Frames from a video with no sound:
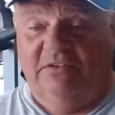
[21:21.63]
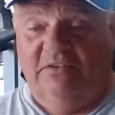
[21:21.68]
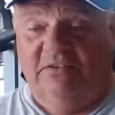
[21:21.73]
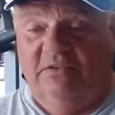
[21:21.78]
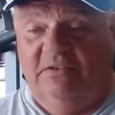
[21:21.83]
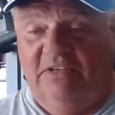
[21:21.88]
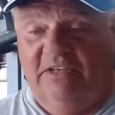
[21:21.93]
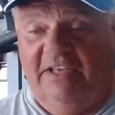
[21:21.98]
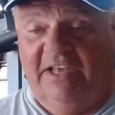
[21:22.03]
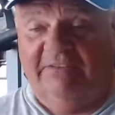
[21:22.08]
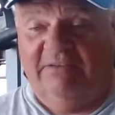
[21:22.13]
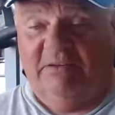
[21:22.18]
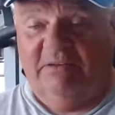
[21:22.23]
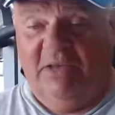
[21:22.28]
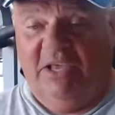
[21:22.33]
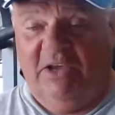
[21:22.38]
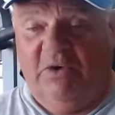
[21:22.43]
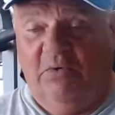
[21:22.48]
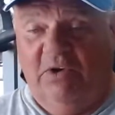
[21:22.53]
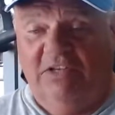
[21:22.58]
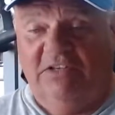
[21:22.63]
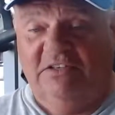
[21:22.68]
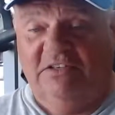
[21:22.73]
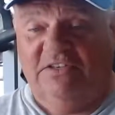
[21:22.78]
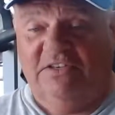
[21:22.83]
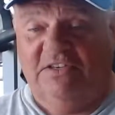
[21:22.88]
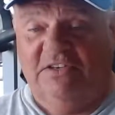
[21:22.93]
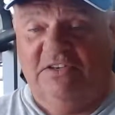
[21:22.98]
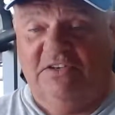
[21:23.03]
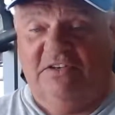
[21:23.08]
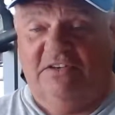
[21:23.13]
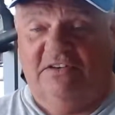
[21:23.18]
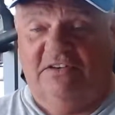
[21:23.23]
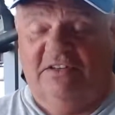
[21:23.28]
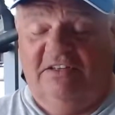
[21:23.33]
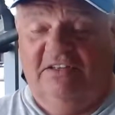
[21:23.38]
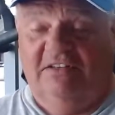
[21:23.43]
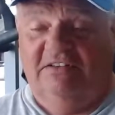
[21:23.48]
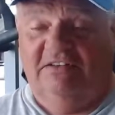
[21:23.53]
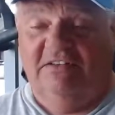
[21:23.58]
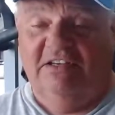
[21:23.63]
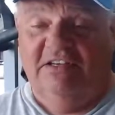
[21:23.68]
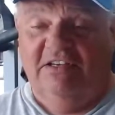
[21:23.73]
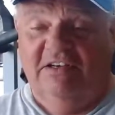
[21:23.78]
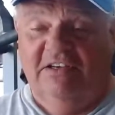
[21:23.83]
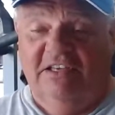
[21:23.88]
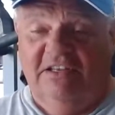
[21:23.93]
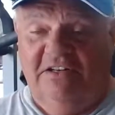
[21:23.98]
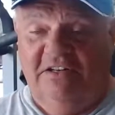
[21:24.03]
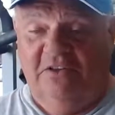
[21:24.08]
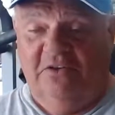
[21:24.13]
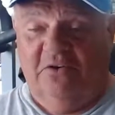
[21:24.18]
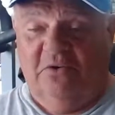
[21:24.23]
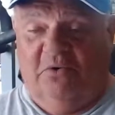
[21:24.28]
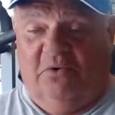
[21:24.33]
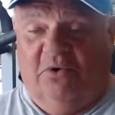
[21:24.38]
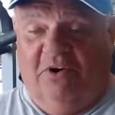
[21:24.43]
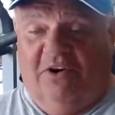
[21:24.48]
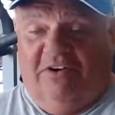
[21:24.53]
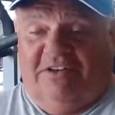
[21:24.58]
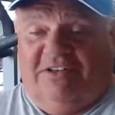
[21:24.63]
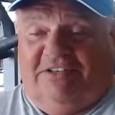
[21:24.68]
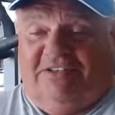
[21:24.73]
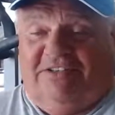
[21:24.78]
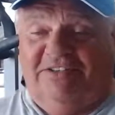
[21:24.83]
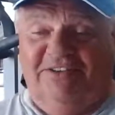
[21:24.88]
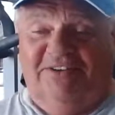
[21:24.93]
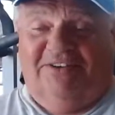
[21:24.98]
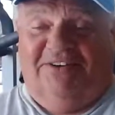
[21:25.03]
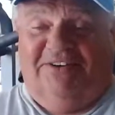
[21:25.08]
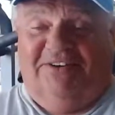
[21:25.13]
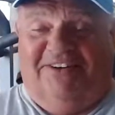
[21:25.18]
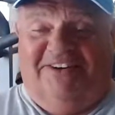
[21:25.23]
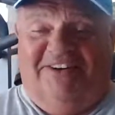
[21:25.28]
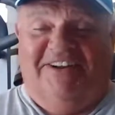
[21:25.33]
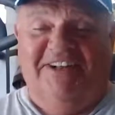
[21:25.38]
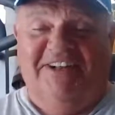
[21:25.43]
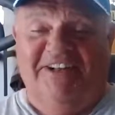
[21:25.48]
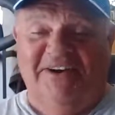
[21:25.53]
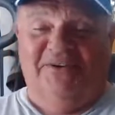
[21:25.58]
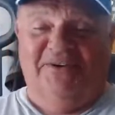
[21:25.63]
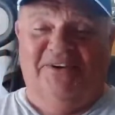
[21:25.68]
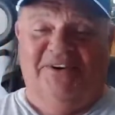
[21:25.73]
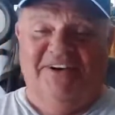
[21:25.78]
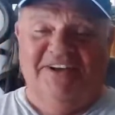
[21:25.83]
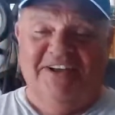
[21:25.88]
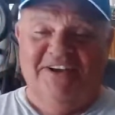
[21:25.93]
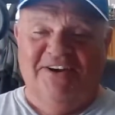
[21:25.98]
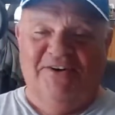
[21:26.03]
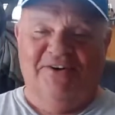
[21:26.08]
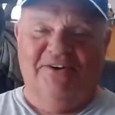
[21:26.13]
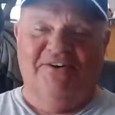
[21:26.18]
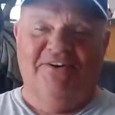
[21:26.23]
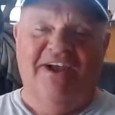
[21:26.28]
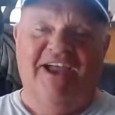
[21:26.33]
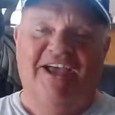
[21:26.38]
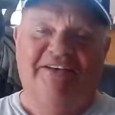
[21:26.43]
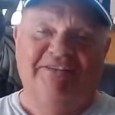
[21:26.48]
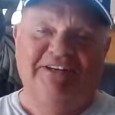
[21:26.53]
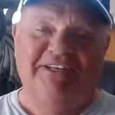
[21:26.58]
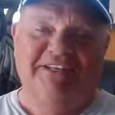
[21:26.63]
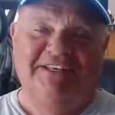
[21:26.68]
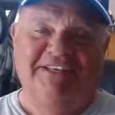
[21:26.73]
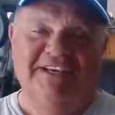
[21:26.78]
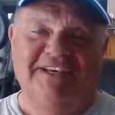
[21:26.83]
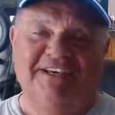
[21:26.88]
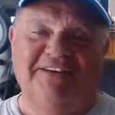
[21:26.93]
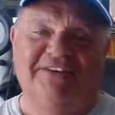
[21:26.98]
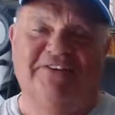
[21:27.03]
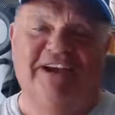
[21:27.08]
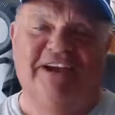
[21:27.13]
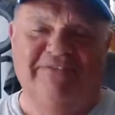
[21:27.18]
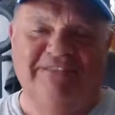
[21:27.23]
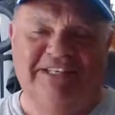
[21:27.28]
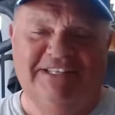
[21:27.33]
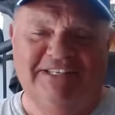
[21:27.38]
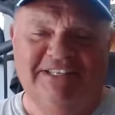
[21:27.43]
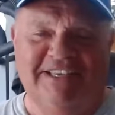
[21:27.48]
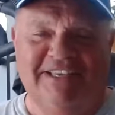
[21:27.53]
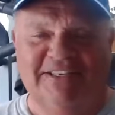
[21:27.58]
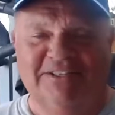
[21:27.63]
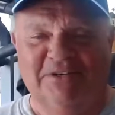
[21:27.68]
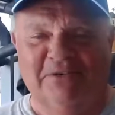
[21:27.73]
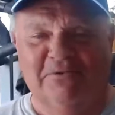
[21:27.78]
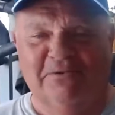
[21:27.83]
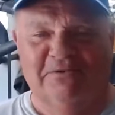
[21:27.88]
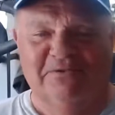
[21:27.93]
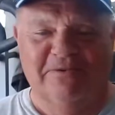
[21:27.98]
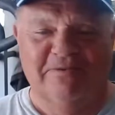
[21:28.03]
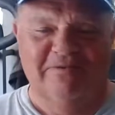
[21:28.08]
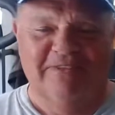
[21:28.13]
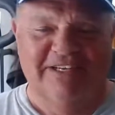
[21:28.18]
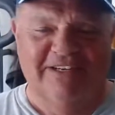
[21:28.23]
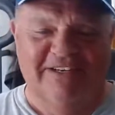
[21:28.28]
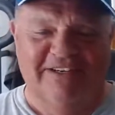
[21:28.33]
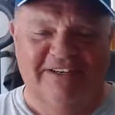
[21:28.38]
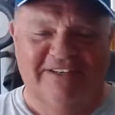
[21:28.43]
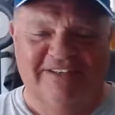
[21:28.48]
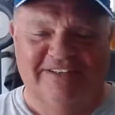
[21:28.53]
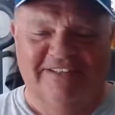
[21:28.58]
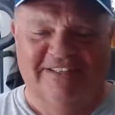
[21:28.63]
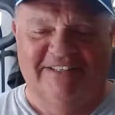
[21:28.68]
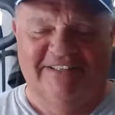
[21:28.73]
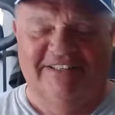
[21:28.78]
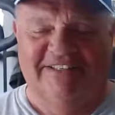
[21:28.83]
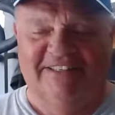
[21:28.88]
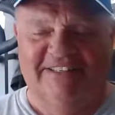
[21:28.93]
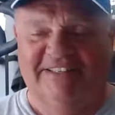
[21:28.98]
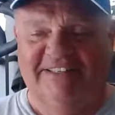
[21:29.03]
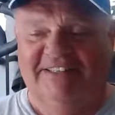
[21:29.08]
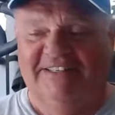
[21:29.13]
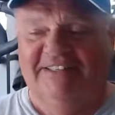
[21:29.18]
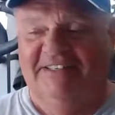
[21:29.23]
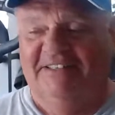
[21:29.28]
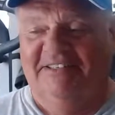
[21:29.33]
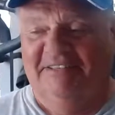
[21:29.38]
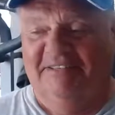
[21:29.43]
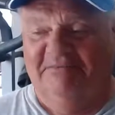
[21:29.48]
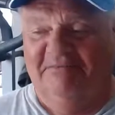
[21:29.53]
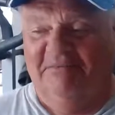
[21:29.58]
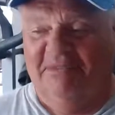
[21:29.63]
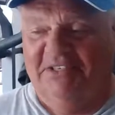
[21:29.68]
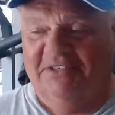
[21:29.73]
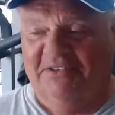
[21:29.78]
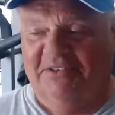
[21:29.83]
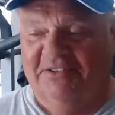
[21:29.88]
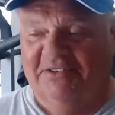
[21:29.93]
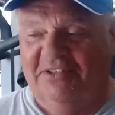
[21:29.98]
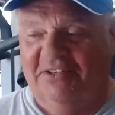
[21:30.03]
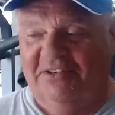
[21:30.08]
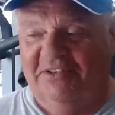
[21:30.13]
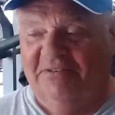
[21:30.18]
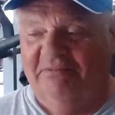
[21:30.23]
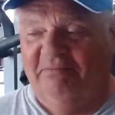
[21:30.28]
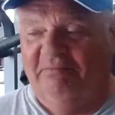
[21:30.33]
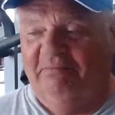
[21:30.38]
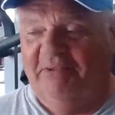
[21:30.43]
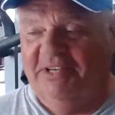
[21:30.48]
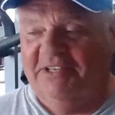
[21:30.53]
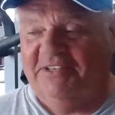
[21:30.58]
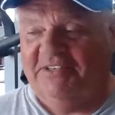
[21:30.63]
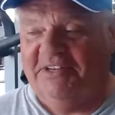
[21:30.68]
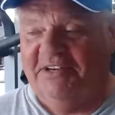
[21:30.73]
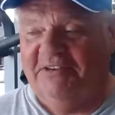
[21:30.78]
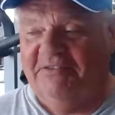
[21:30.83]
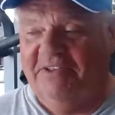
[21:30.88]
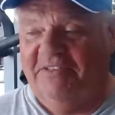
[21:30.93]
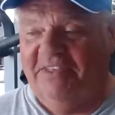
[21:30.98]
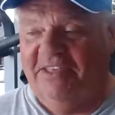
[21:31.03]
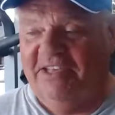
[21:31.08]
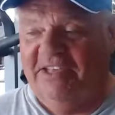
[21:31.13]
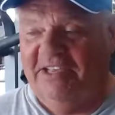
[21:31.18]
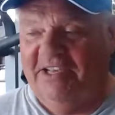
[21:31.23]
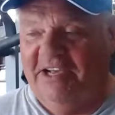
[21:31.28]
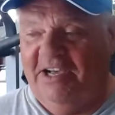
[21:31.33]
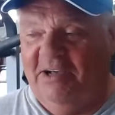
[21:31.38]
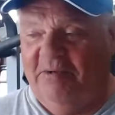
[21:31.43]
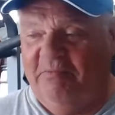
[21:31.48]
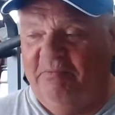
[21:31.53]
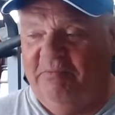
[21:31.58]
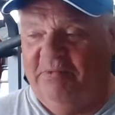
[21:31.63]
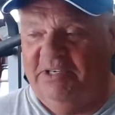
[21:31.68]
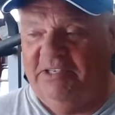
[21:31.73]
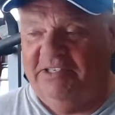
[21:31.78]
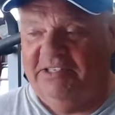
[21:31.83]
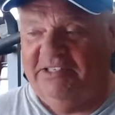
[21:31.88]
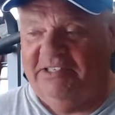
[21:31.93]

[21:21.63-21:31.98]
you have to make one decision, and it either works or gravity takes over from there, and Mr. Turf busts everything up. But